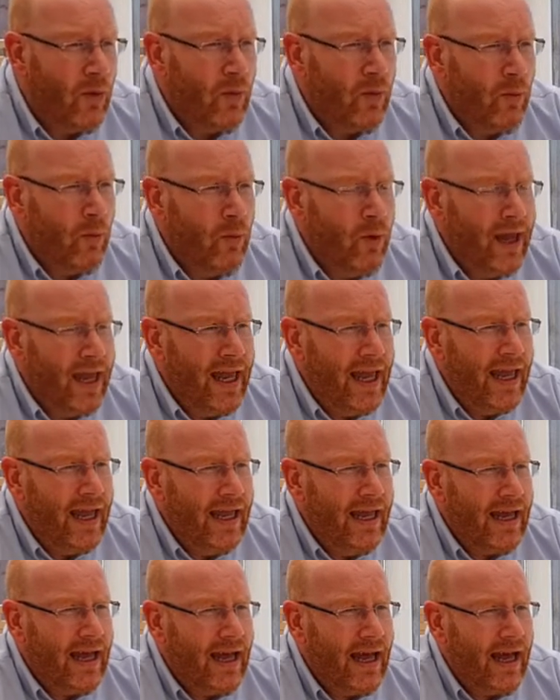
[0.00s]

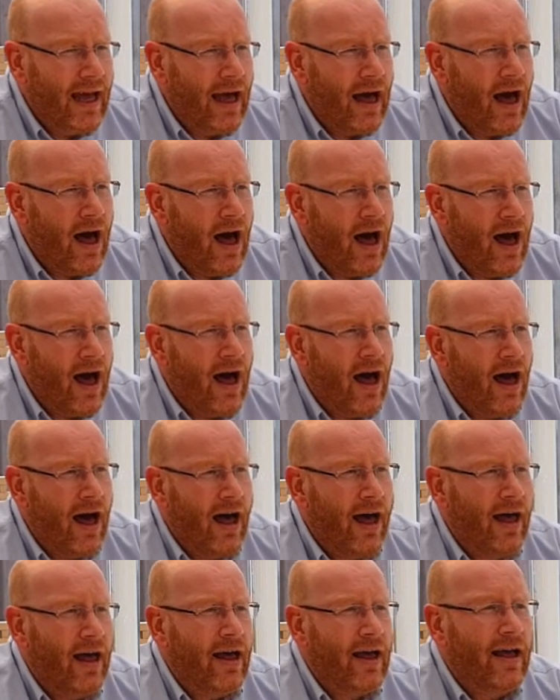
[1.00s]
We
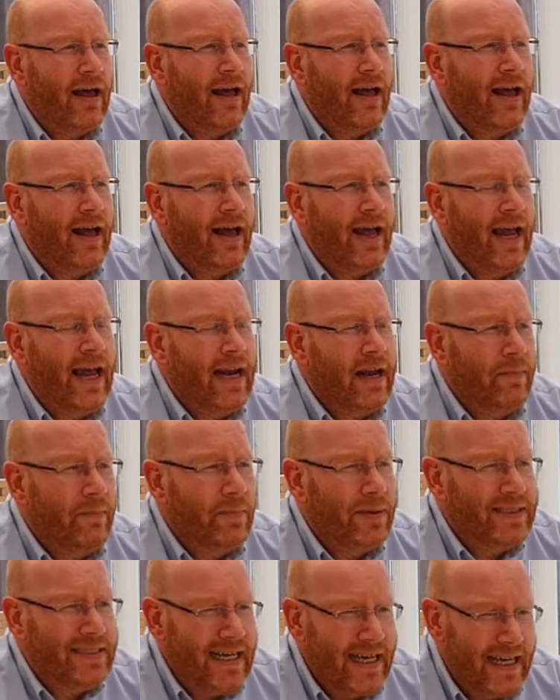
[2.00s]
are in a
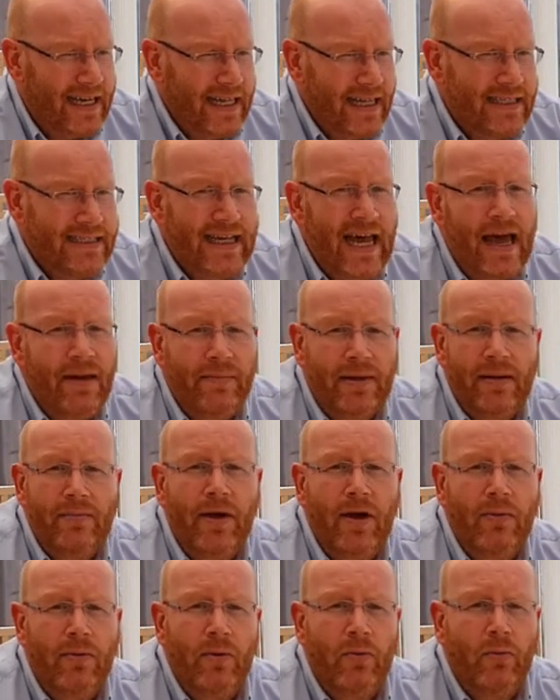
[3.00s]
particular time at the
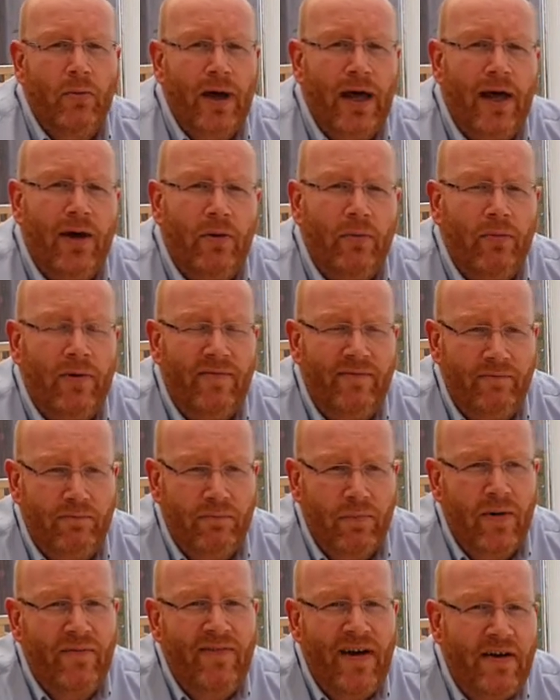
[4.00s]
moment where
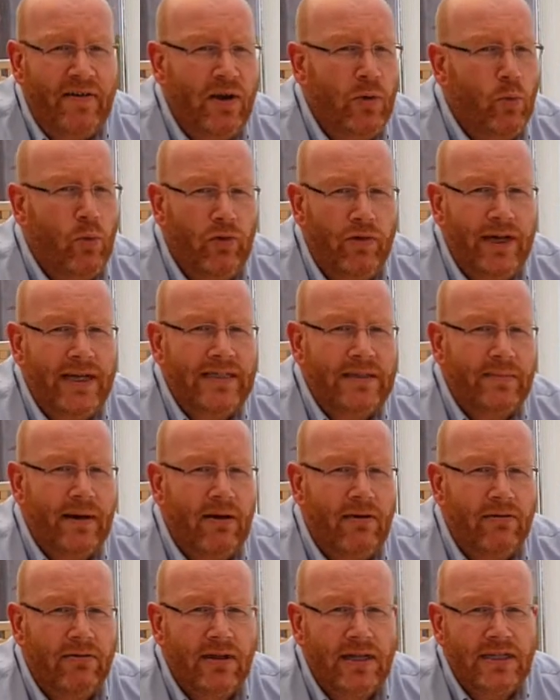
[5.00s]
we're very worried
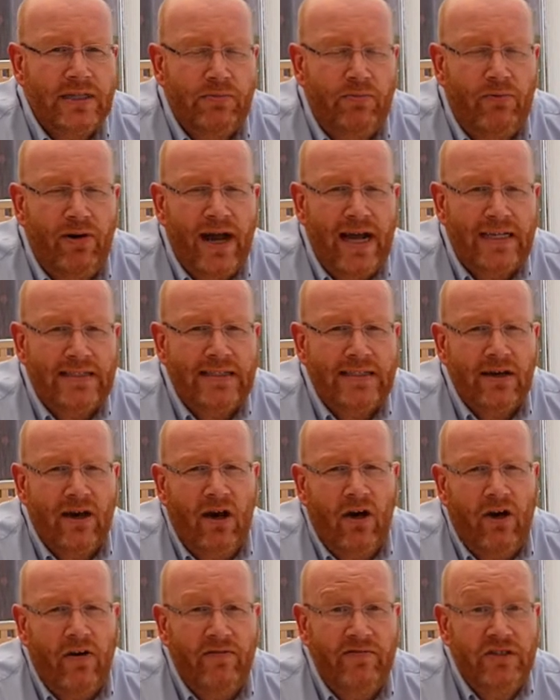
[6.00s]
about the spread
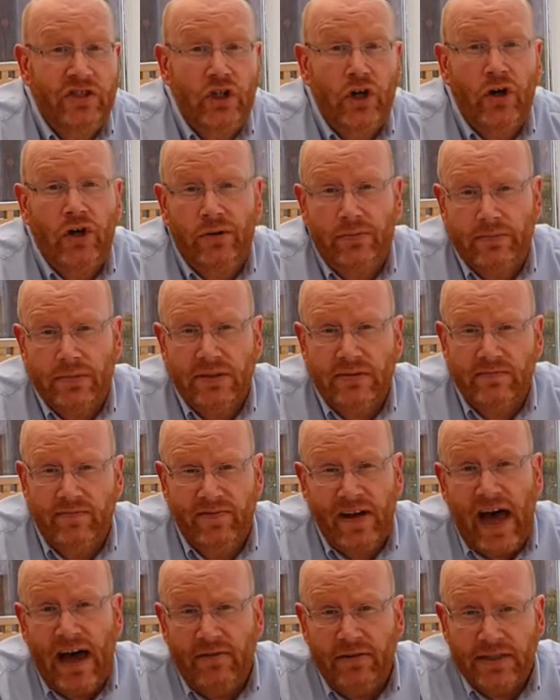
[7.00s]
of germs,
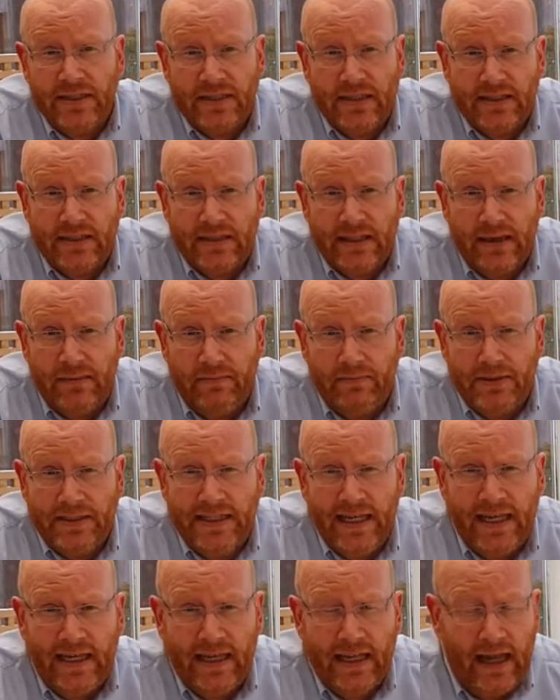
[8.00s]
viruses in
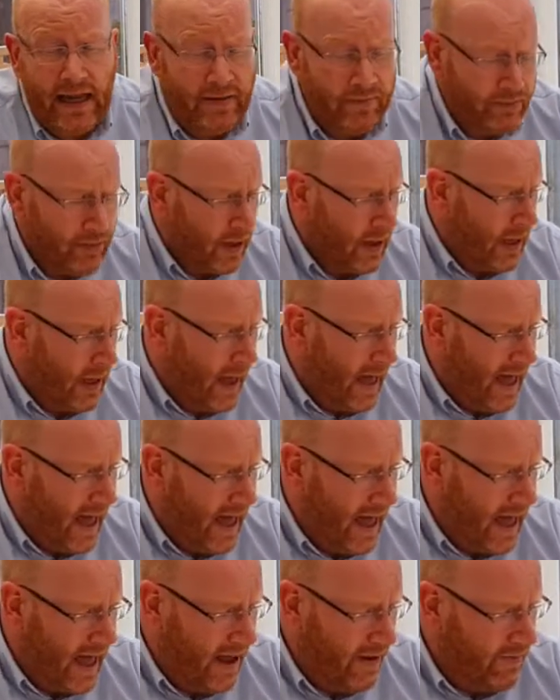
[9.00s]
particular.
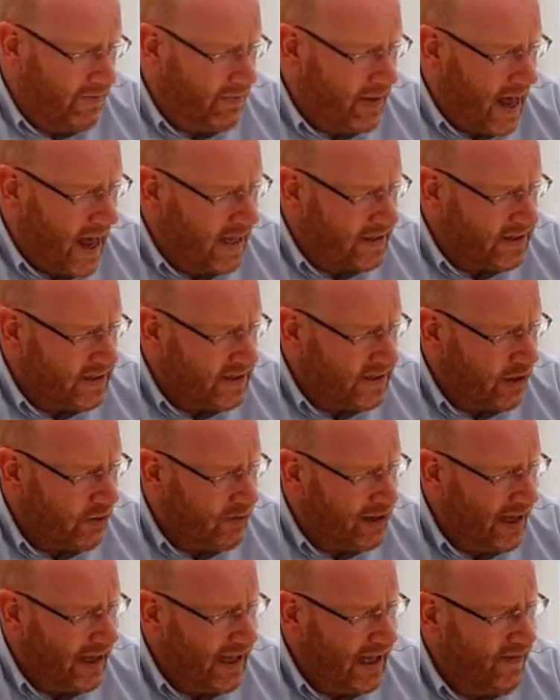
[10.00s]
And so
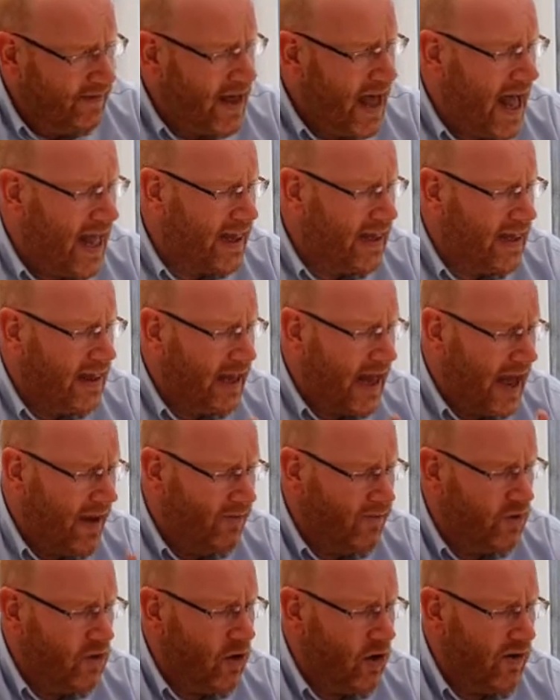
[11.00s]
the lever handle that
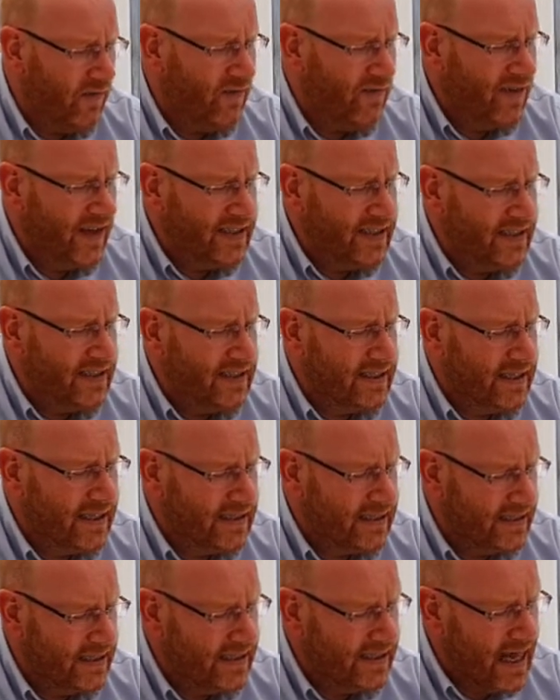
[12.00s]
I've got fitted to
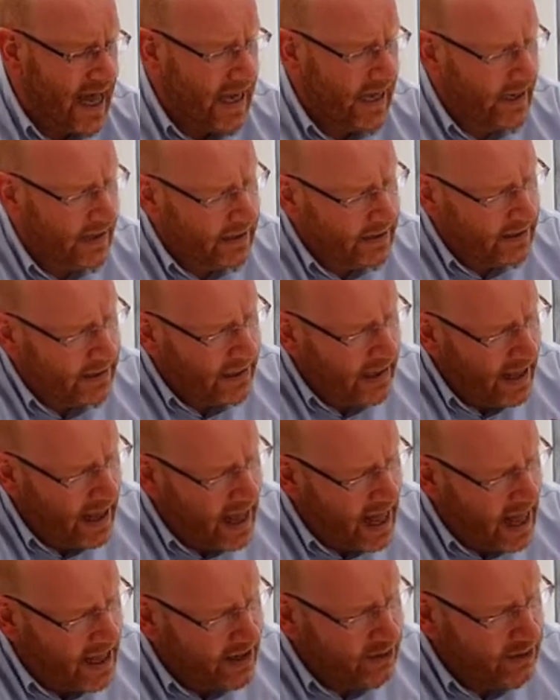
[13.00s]
this today,
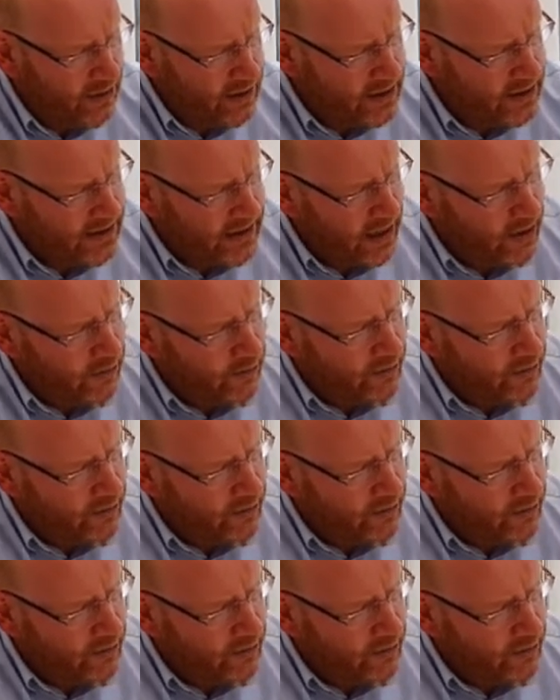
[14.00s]
and also